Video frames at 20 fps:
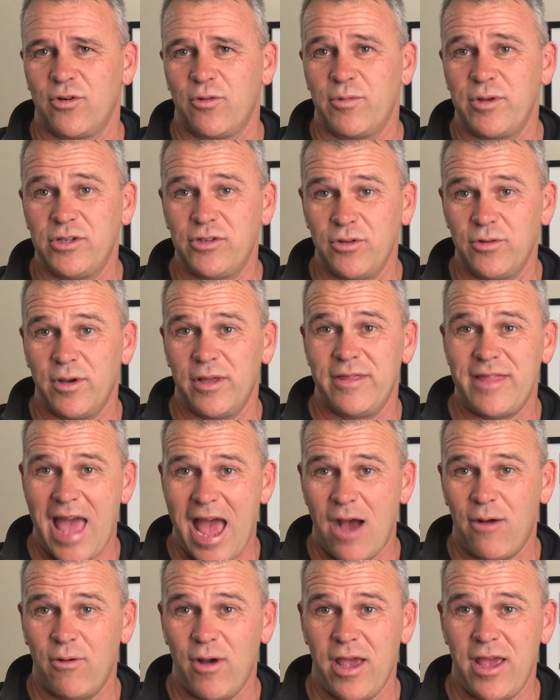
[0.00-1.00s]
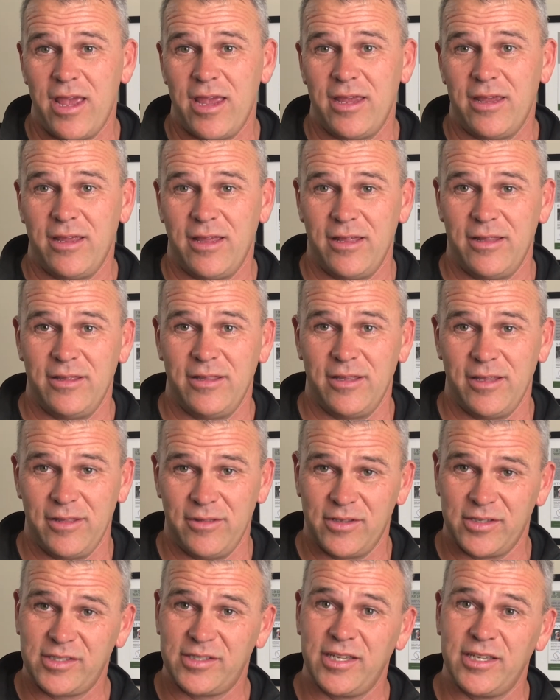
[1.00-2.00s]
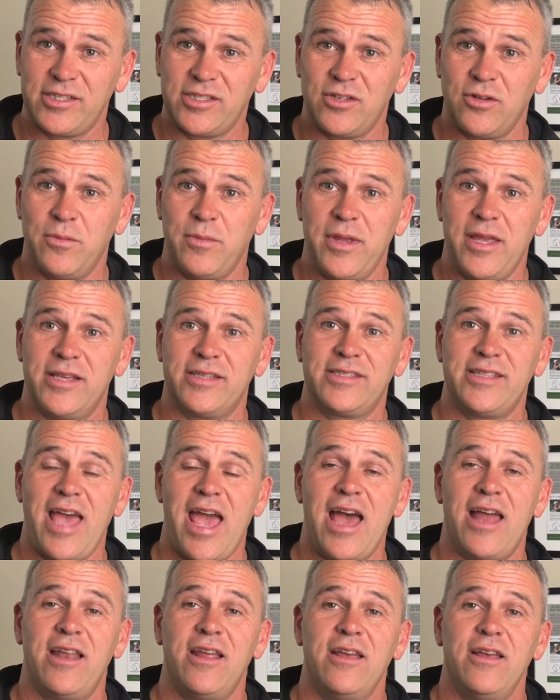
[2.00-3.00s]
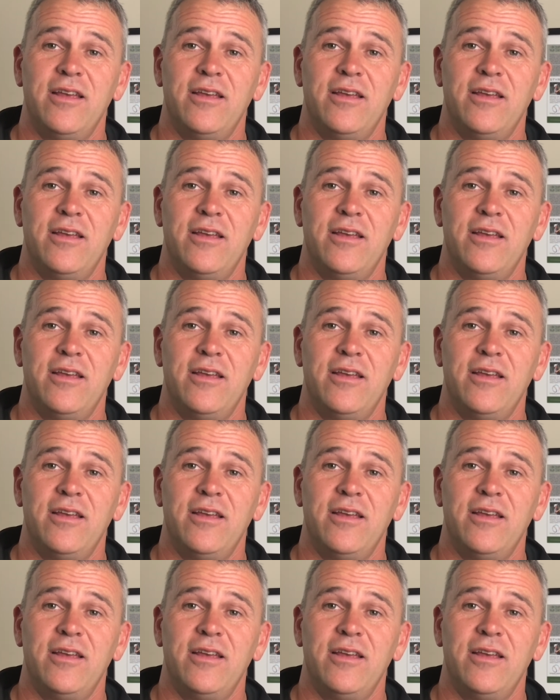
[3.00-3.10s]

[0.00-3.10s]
we do it that way in the system, is that